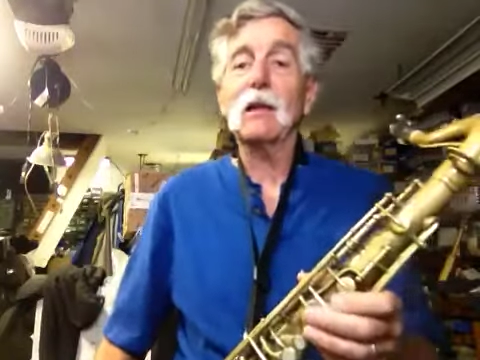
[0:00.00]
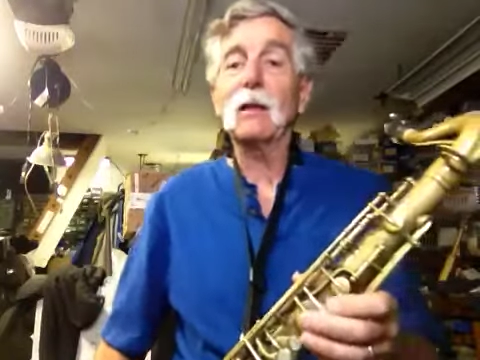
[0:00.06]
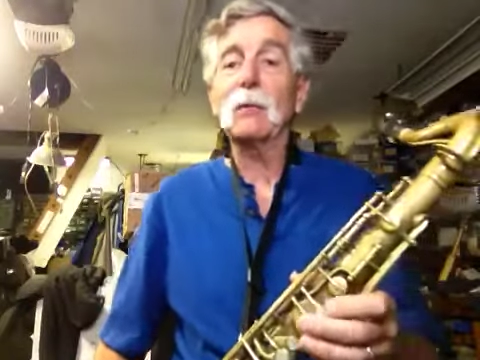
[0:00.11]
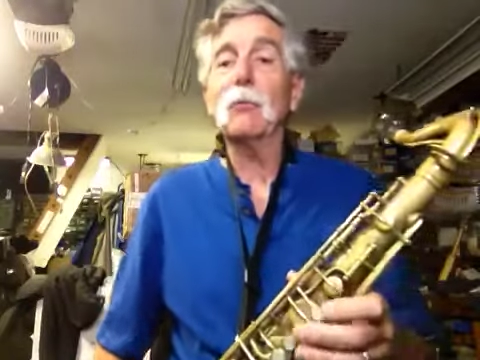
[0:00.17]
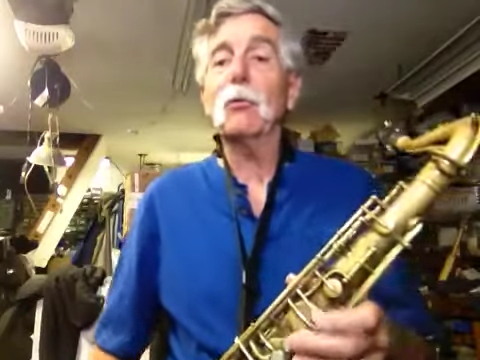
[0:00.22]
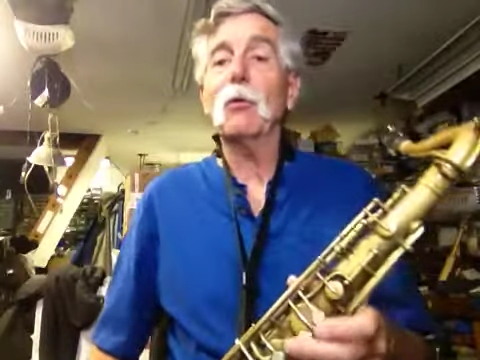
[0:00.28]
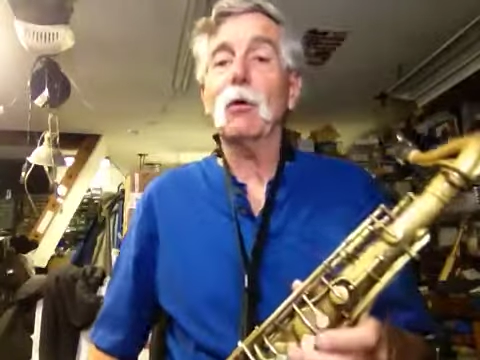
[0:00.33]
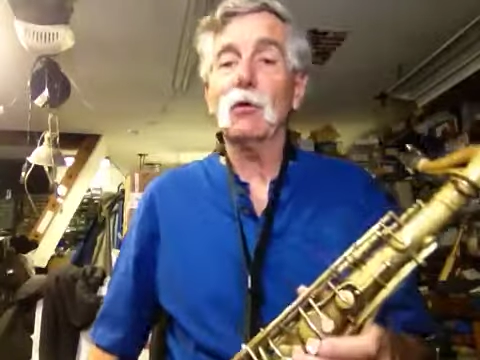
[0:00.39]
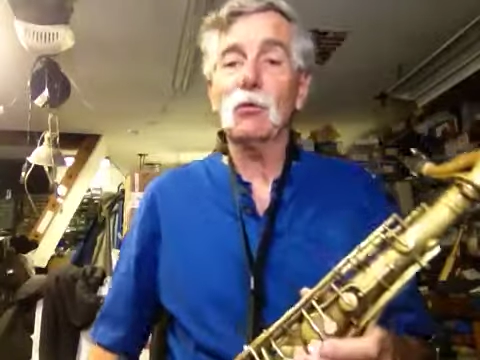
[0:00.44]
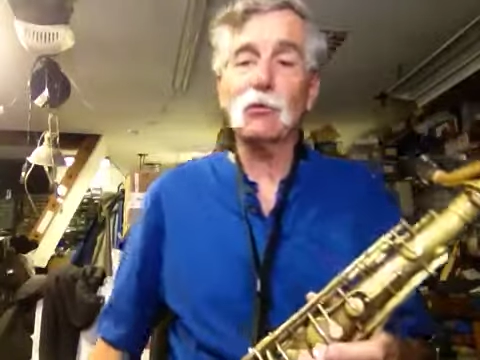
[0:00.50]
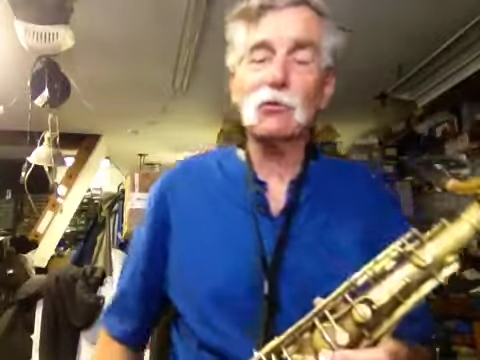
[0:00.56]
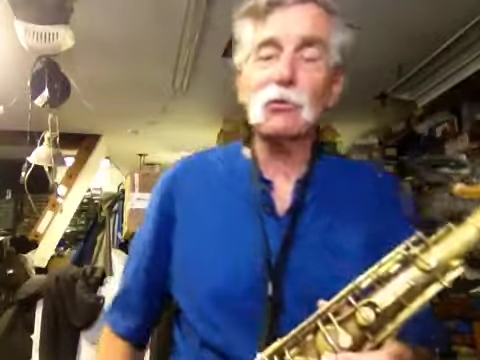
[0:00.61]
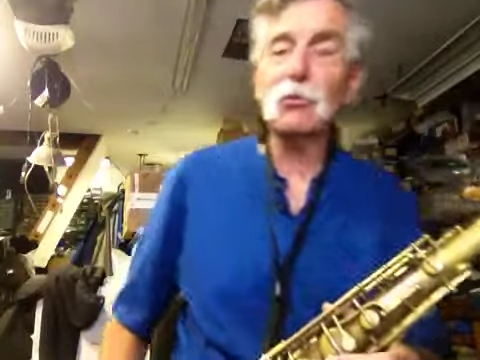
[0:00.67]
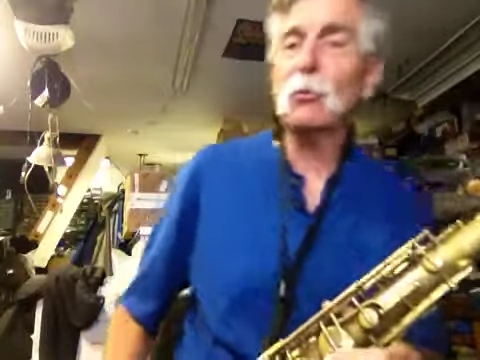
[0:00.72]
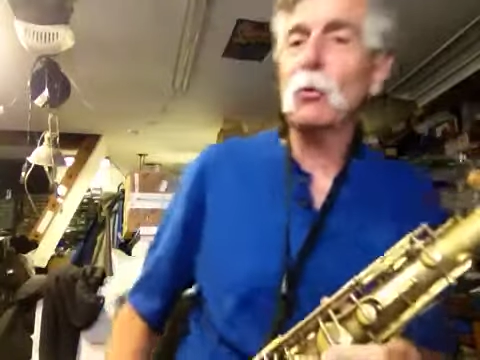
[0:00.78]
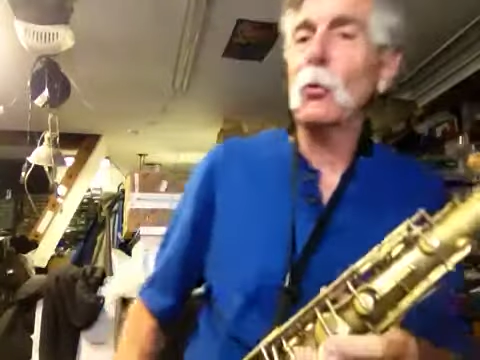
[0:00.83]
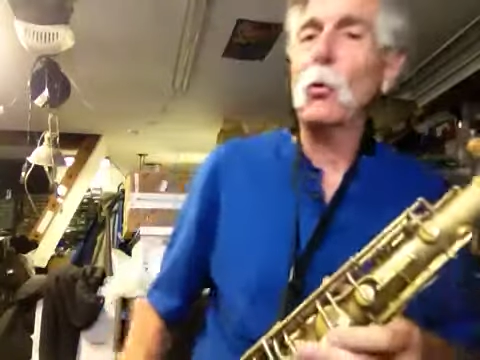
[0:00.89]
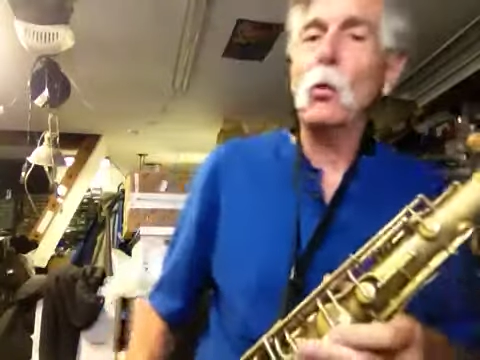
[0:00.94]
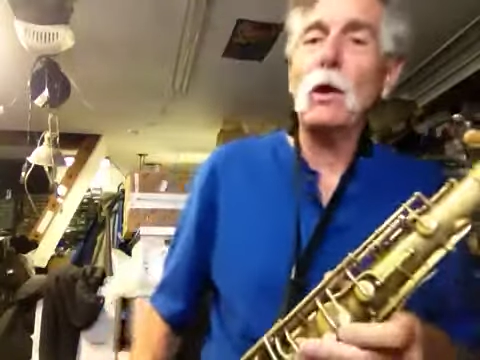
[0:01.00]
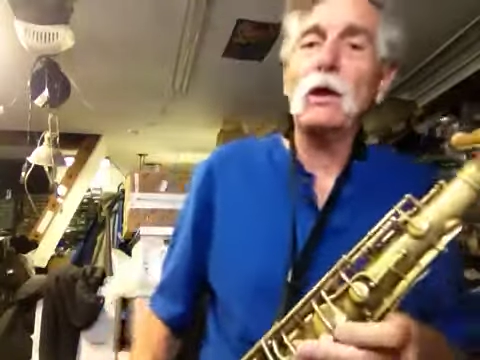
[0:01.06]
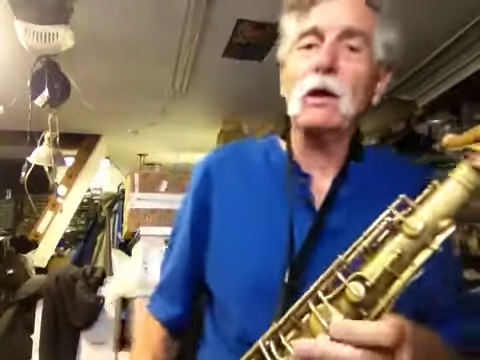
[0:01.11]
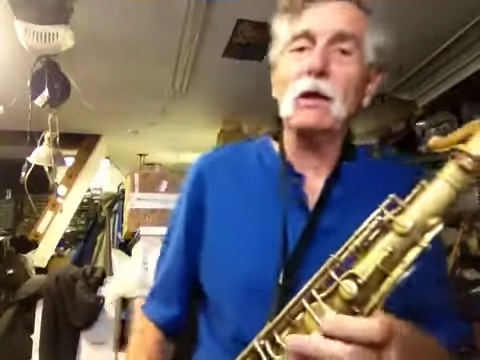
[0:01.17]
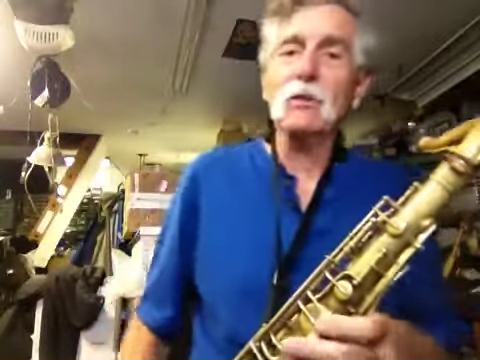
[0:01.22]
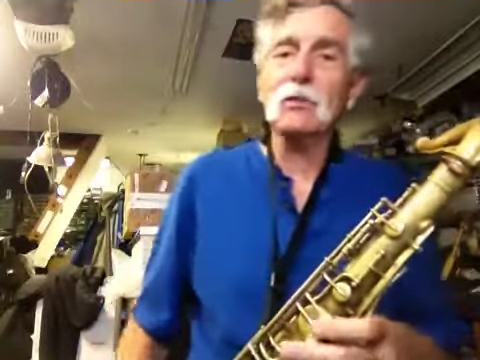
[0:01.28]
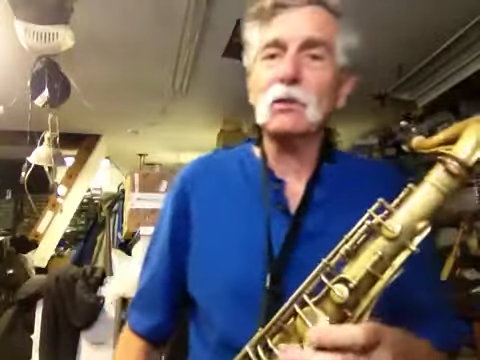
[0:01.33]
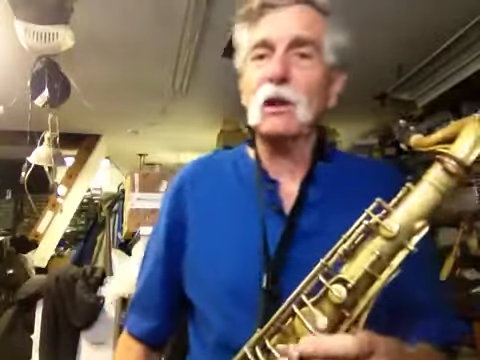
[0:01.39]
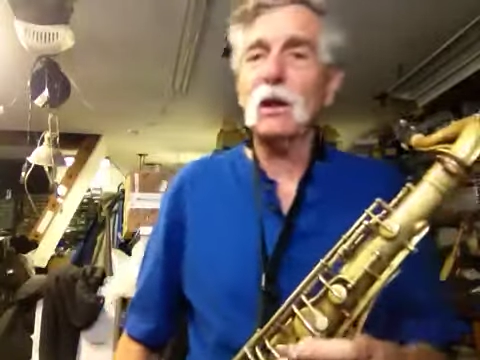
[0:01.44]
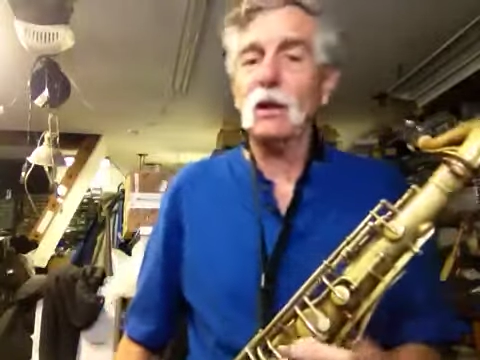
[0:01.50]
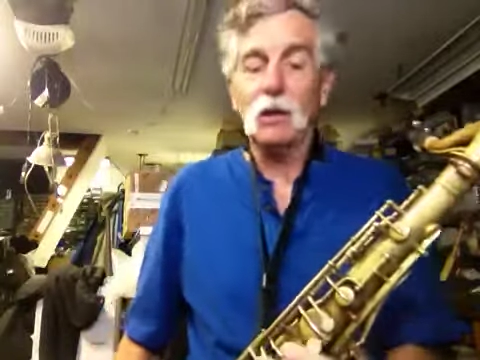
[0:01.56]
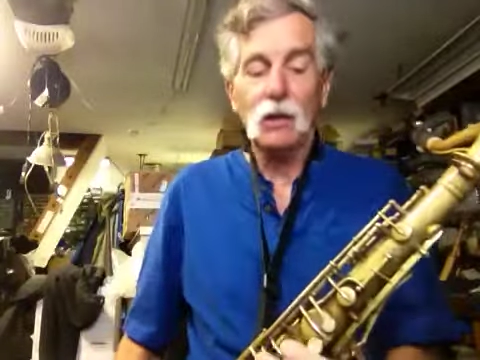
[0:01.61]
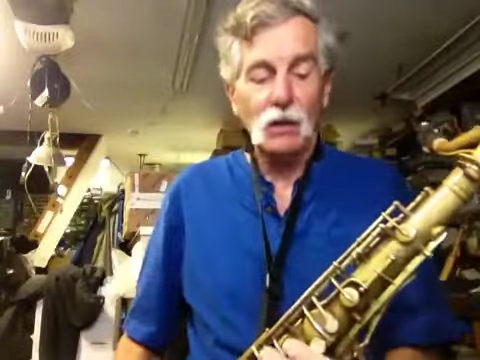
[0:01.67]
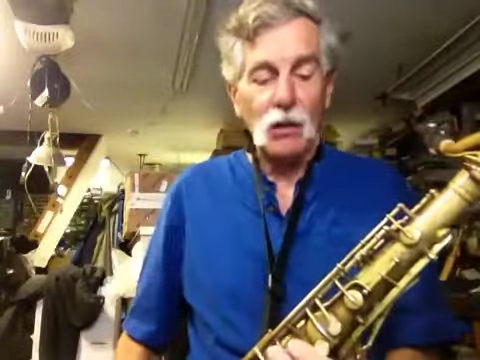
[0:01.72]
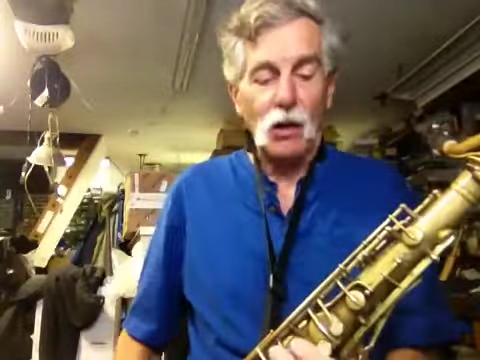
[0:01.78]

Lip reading: imports. They're just weigh a ton.